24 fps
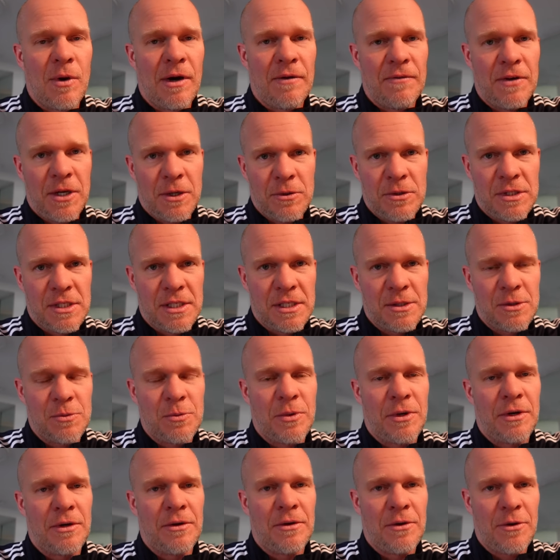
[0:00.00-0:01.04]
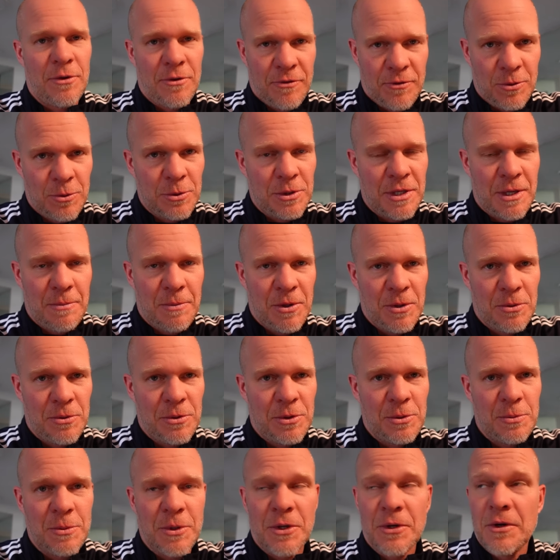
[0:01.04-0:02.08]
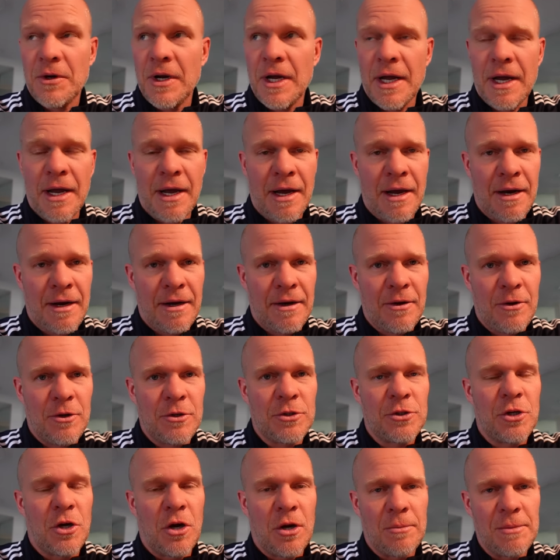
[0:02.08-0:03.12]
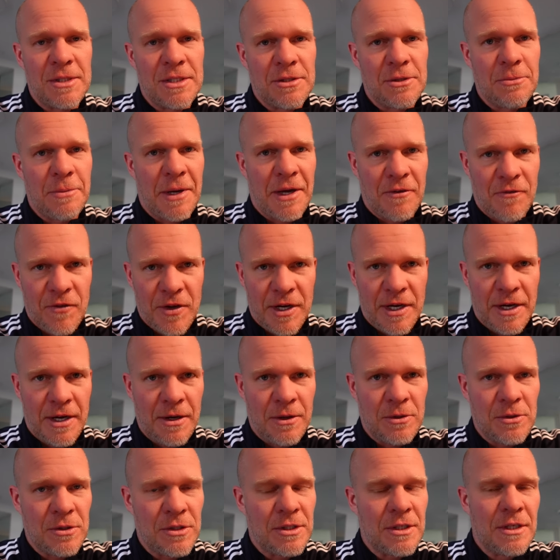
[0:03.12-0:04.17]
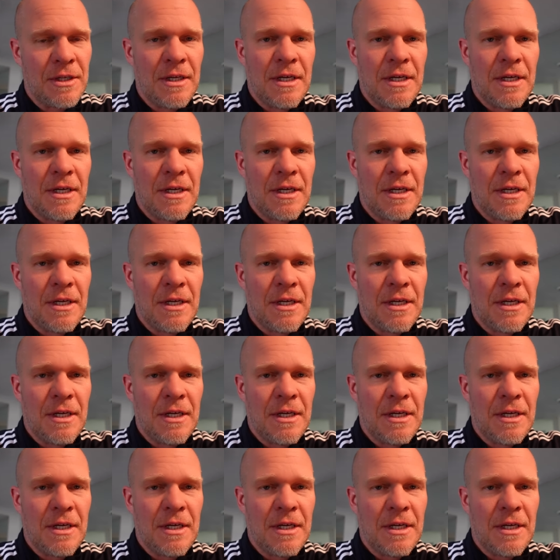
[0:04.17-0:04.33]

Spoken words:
what I've noticed is when you're a full-time YouTuber and your job is to make videos,